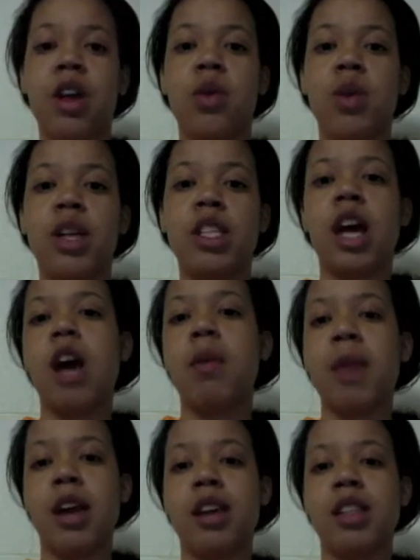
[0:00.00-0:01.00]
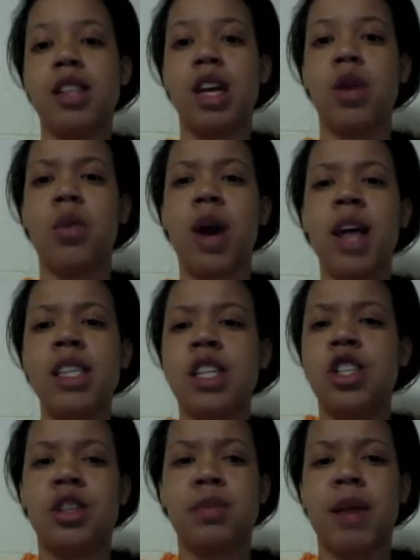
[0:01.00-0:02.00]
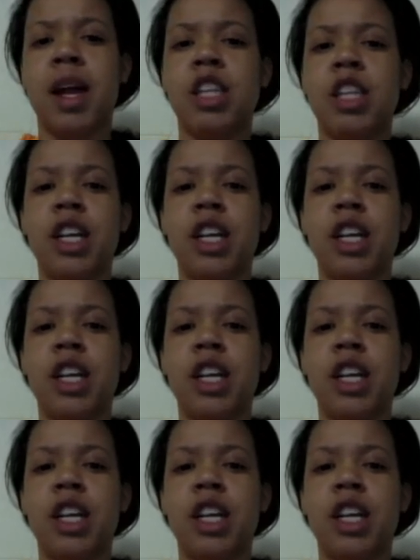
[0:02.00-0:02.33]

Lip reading: which helped me understand why such a dramatic